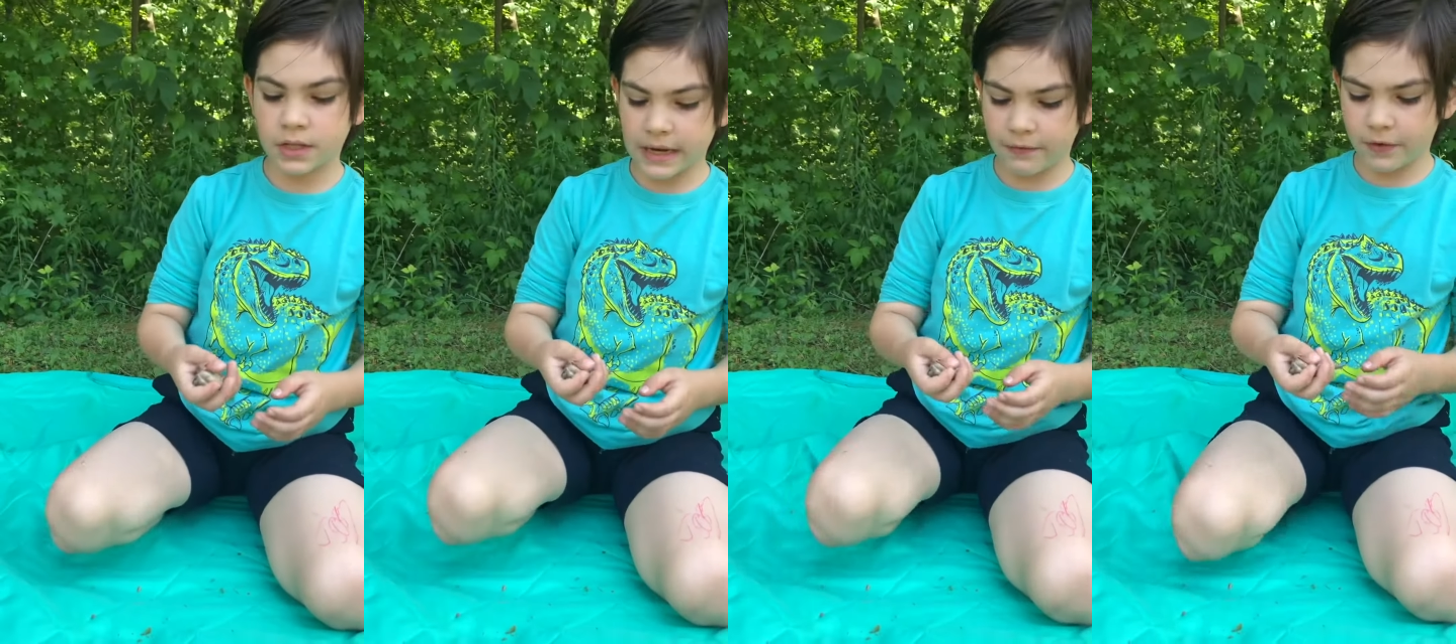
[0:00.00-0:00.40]

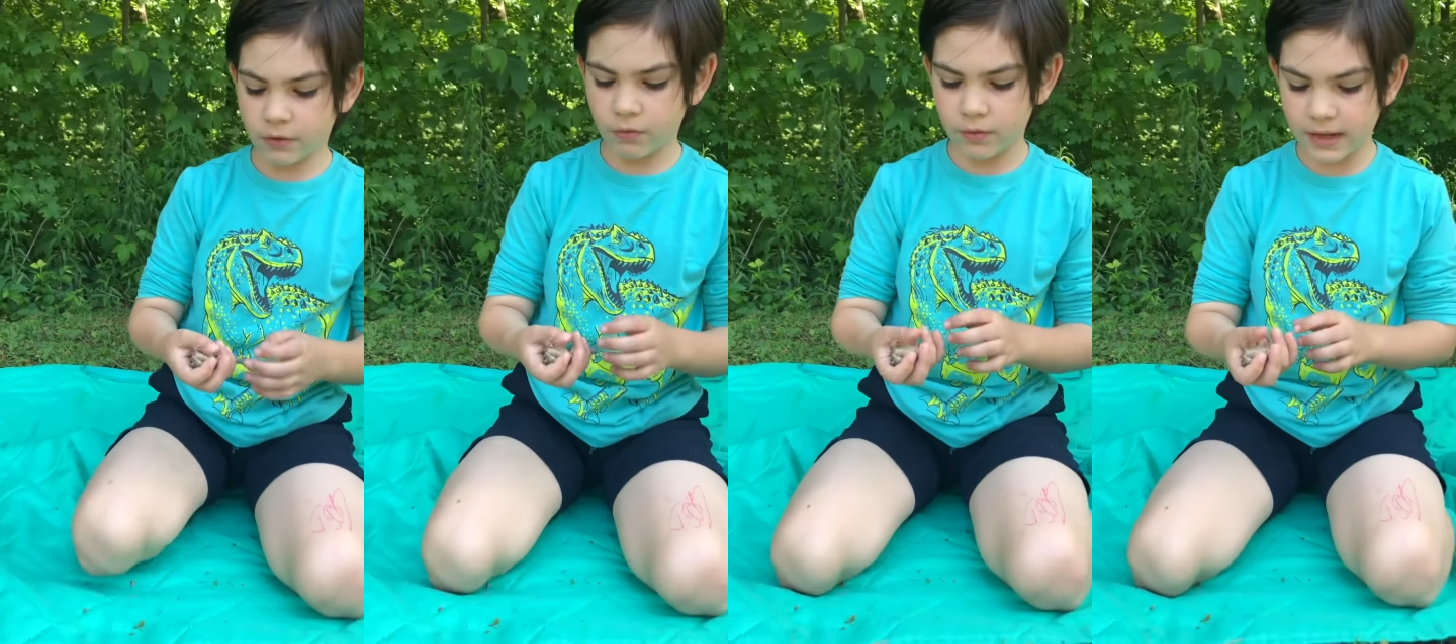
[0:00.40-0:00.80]
if you
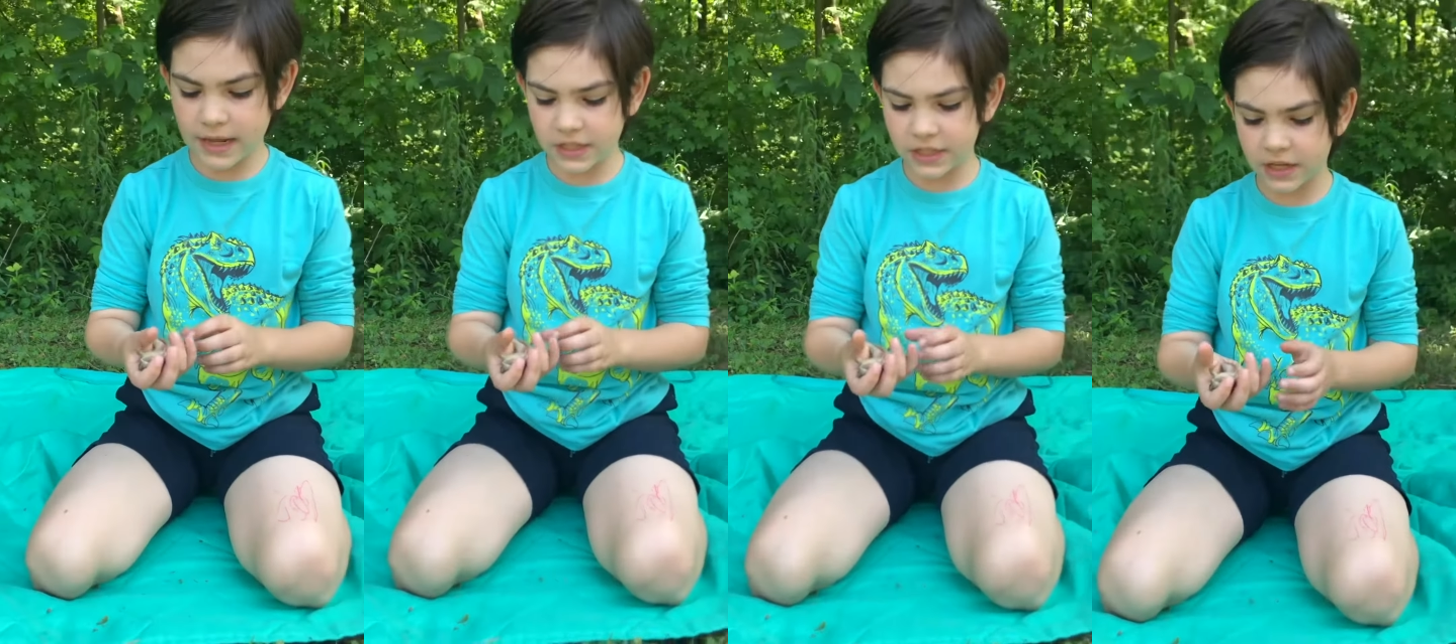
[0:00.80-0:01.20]

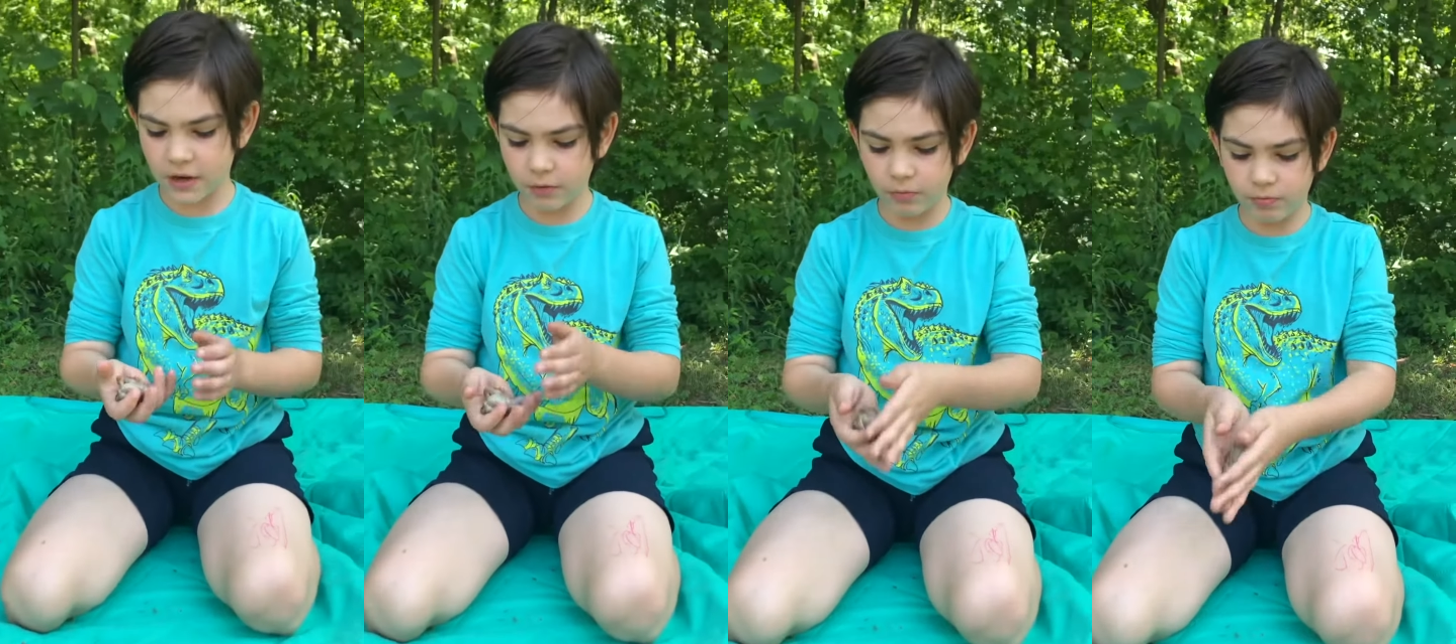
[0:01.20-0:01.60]
catch a
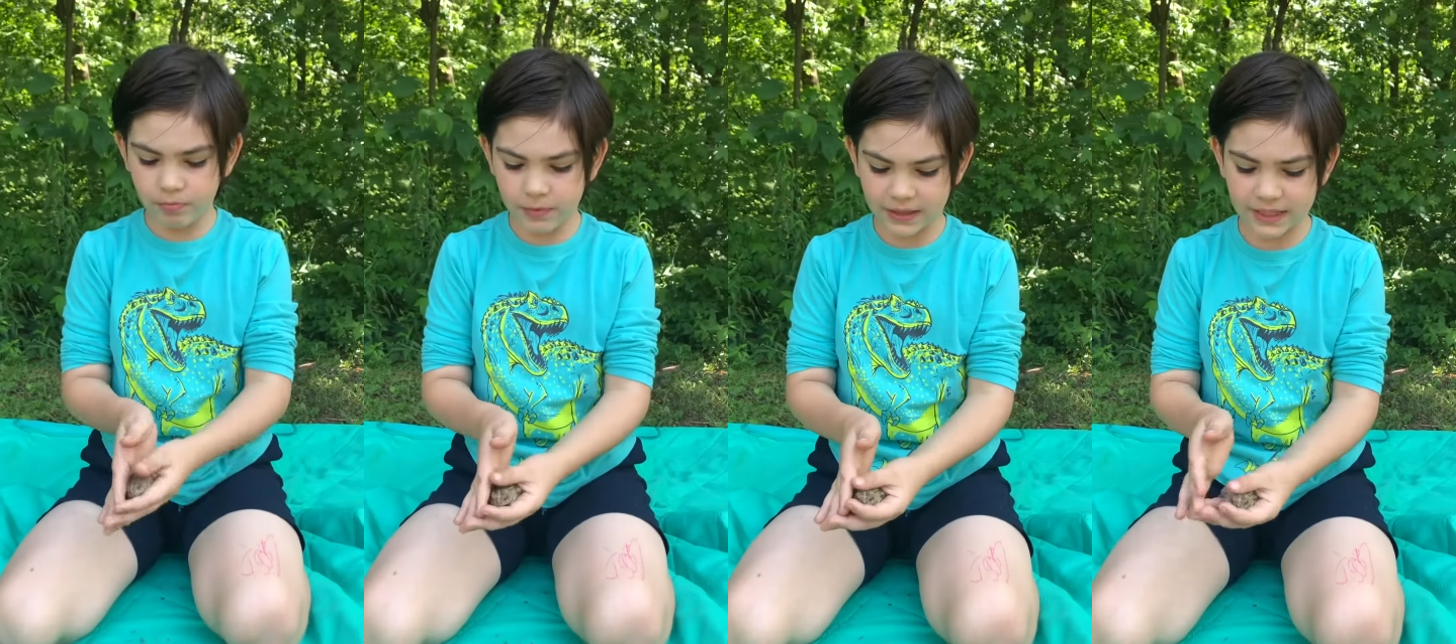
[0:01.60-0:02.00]
toad,
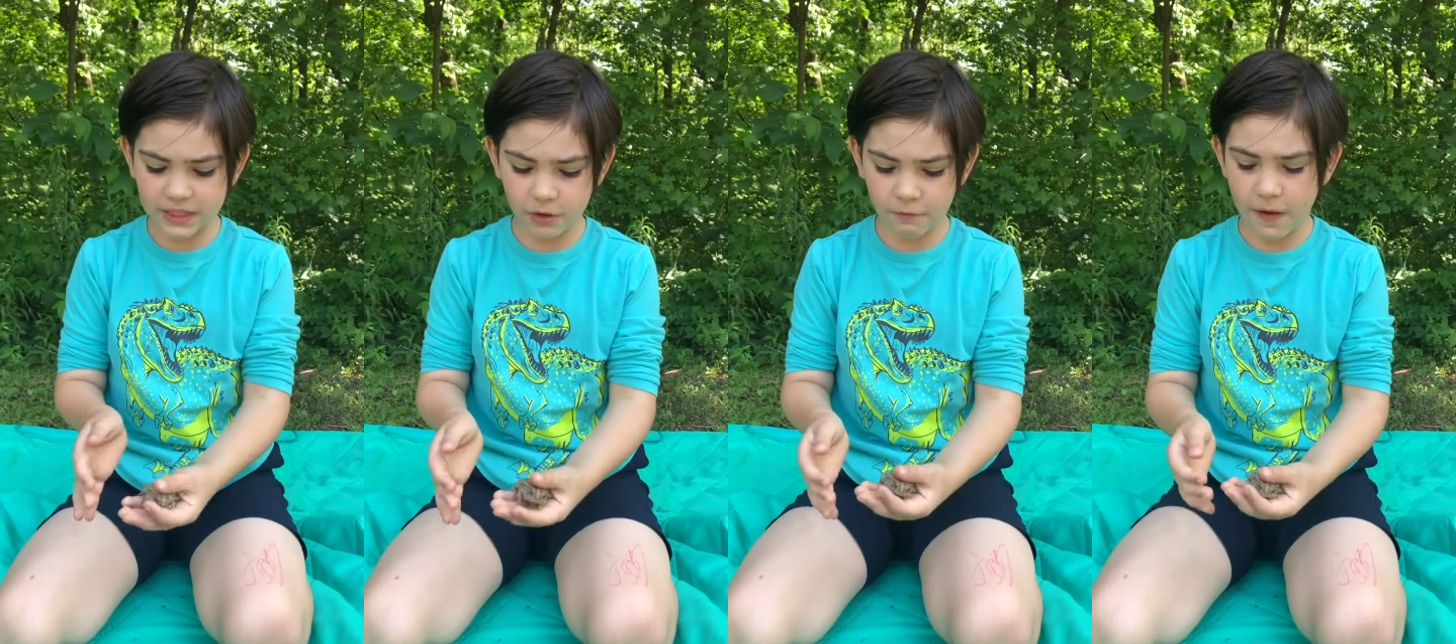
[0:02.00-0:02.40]
like this
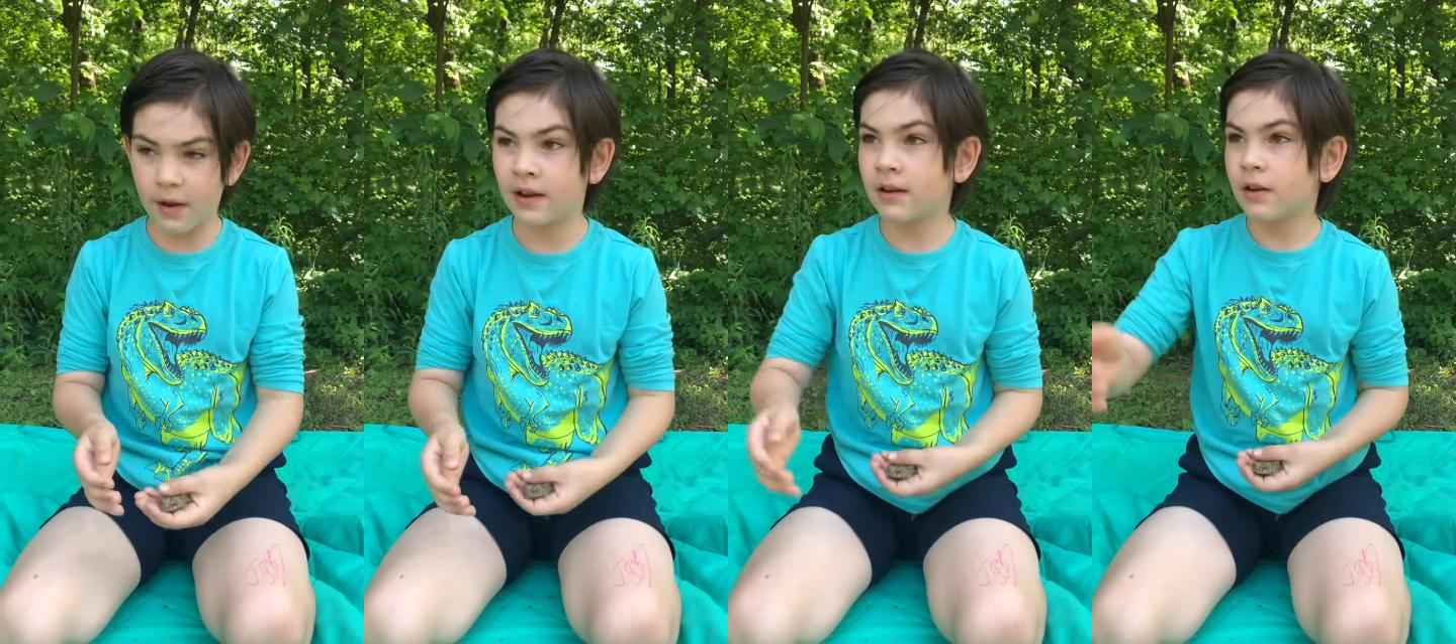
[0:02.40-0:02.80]
little fella,